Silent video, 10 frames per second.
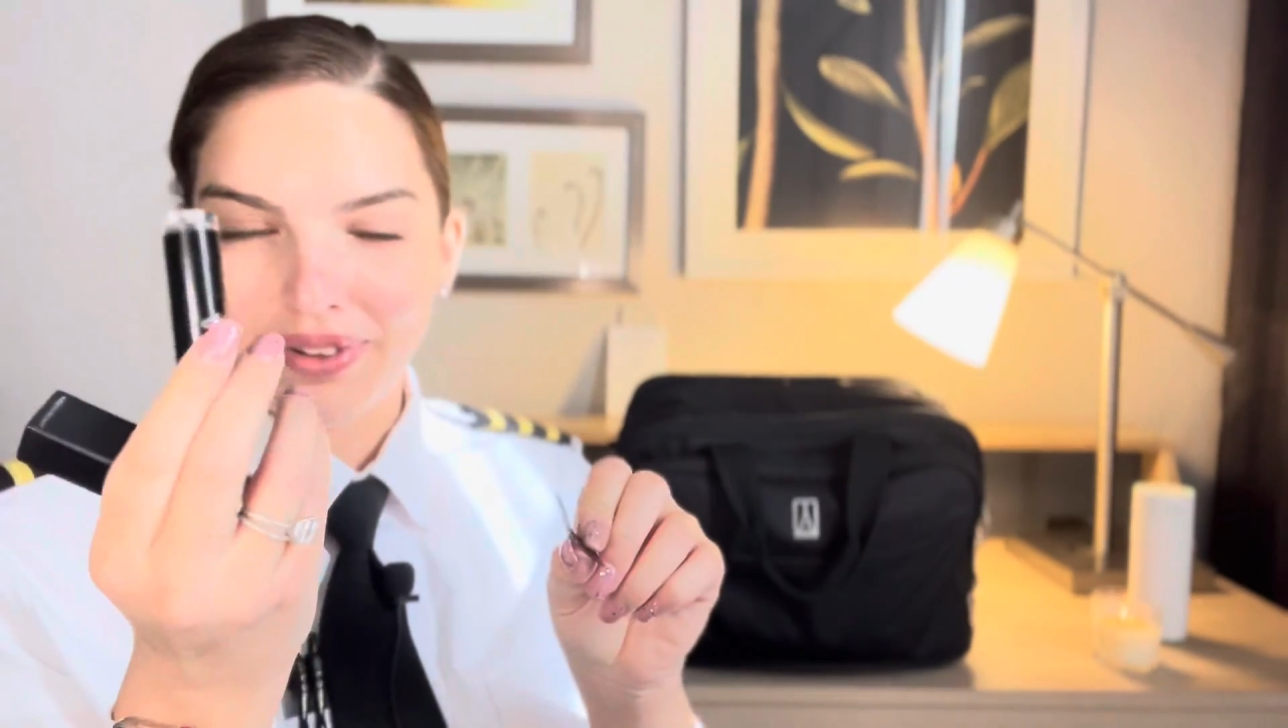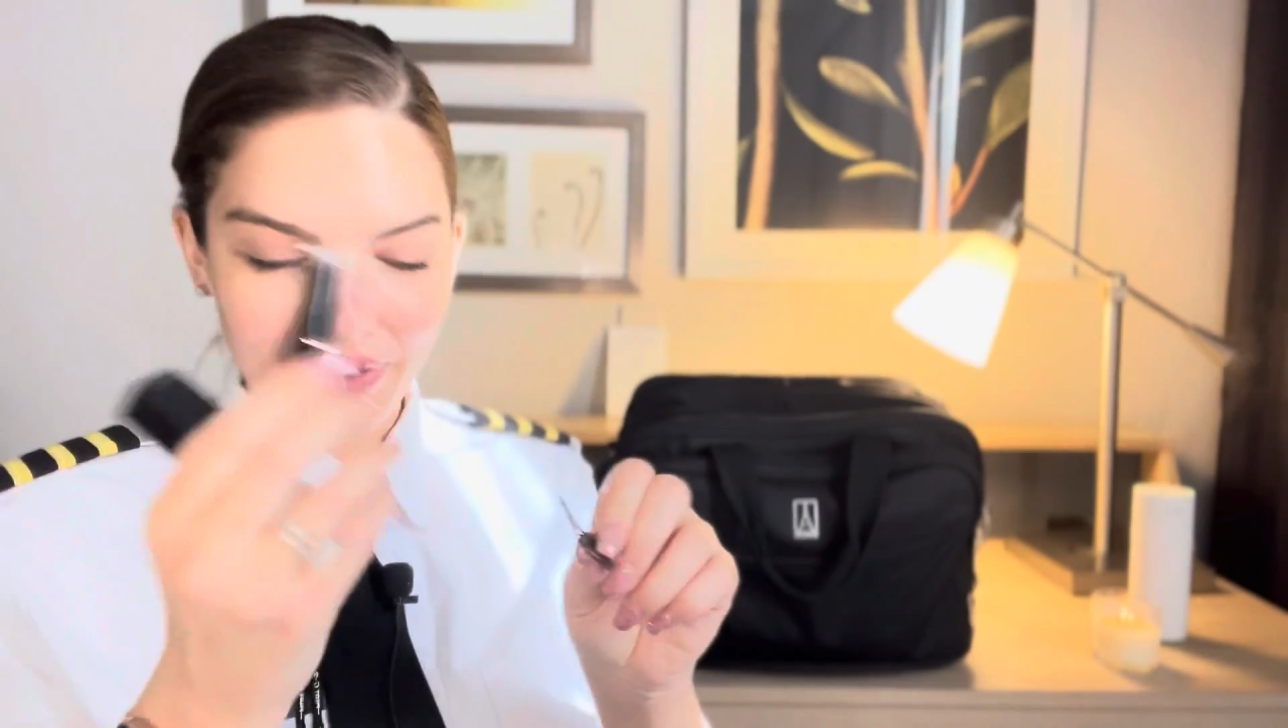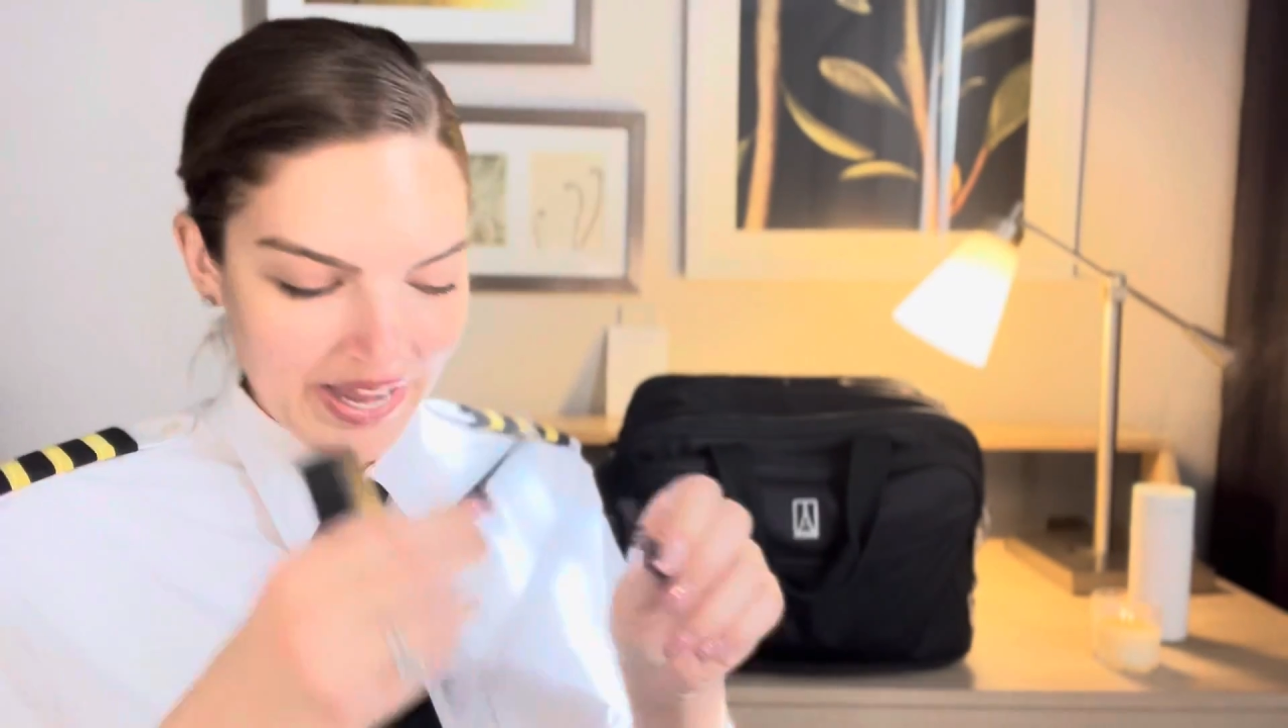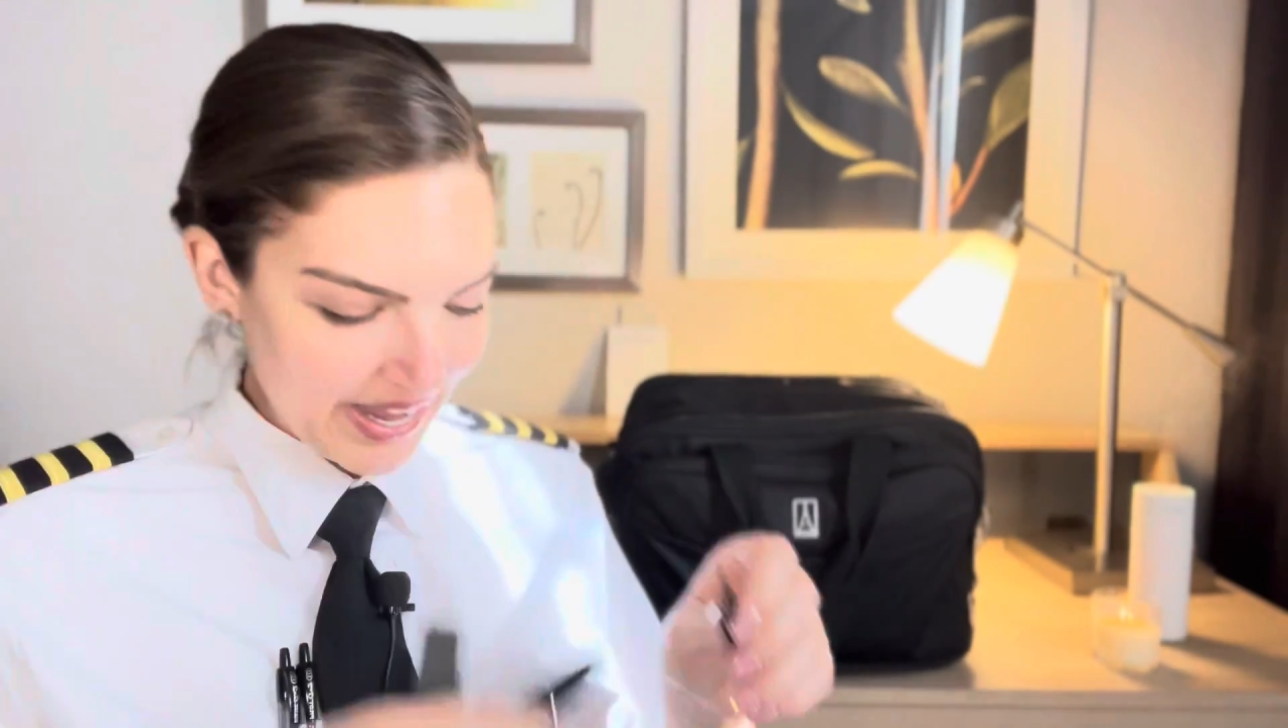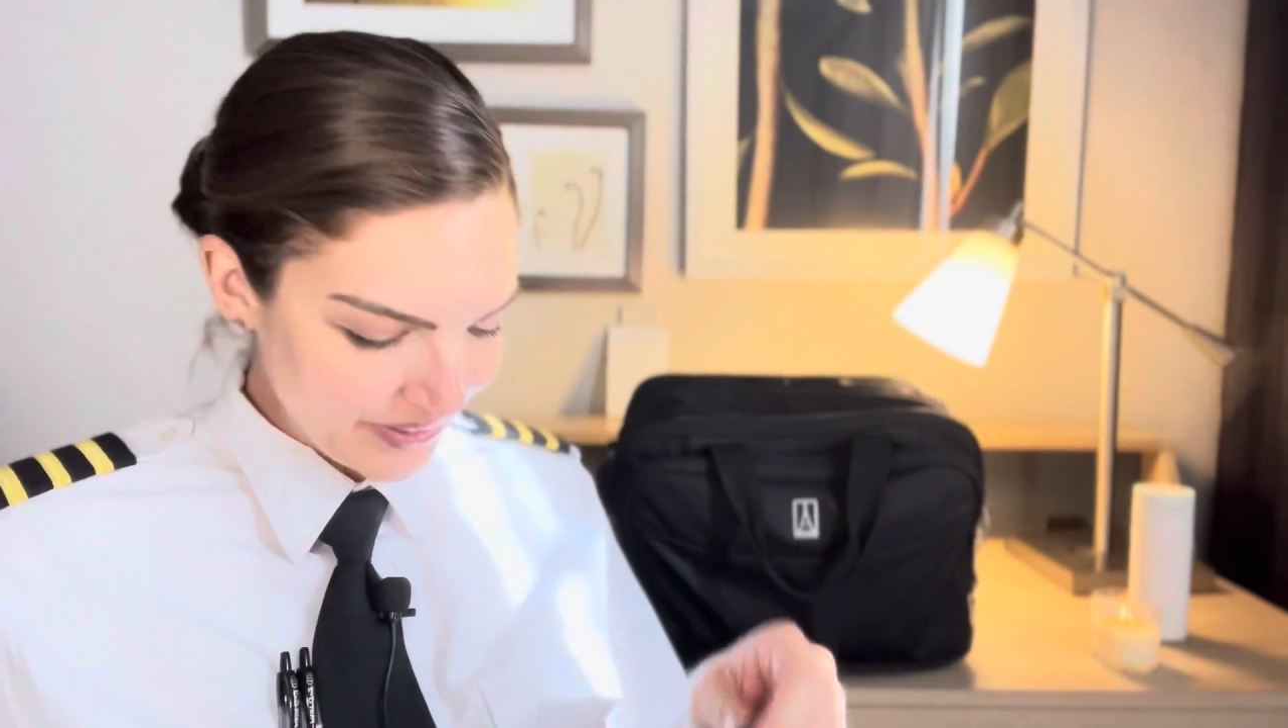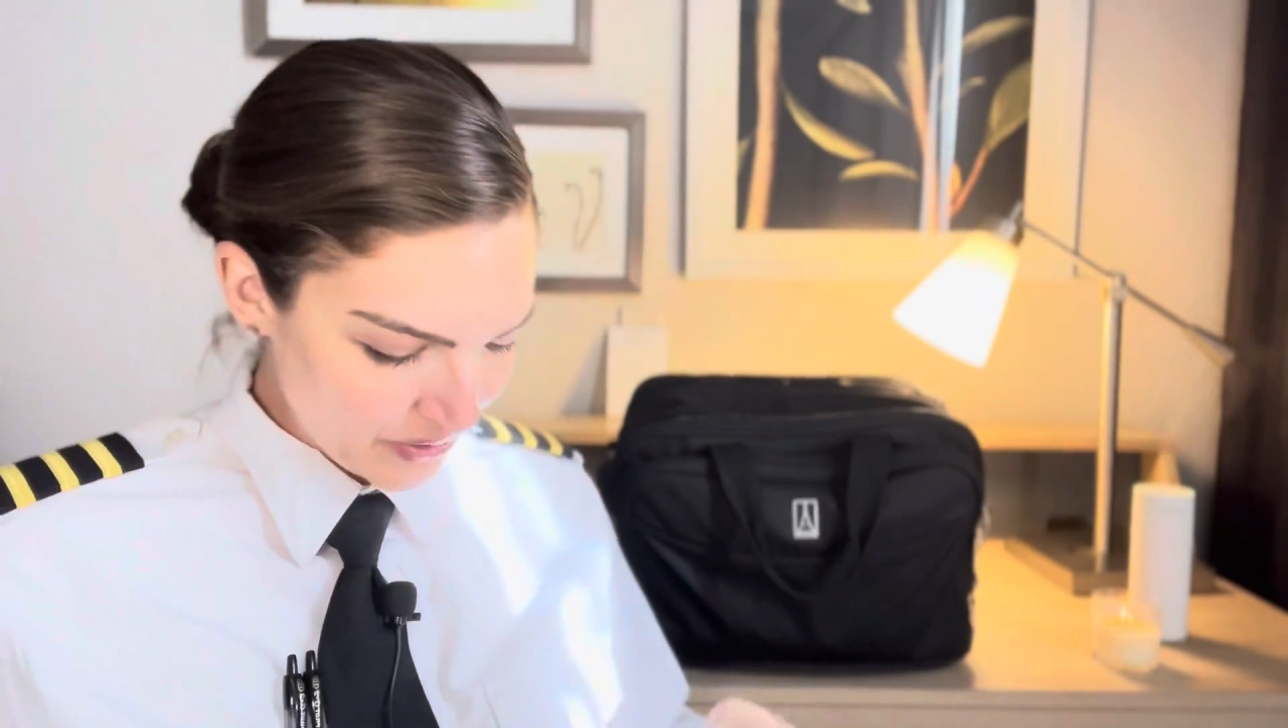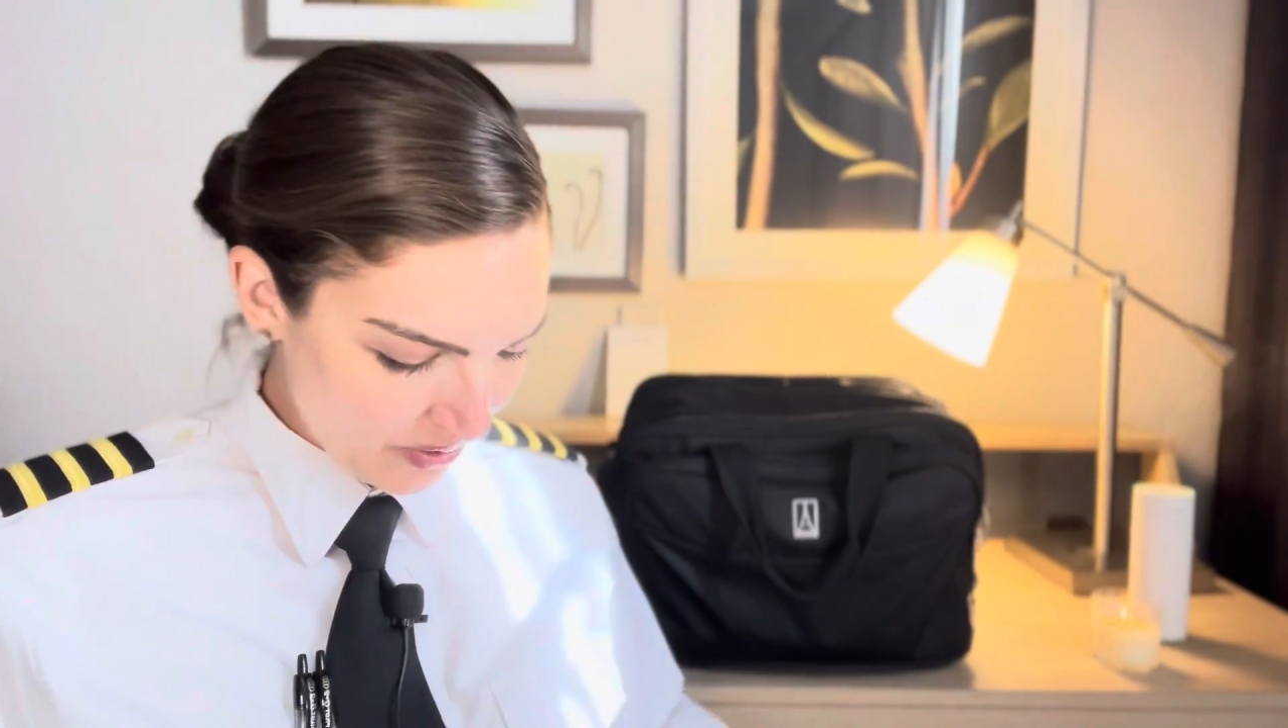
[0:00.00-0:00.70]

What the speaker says: Okay, so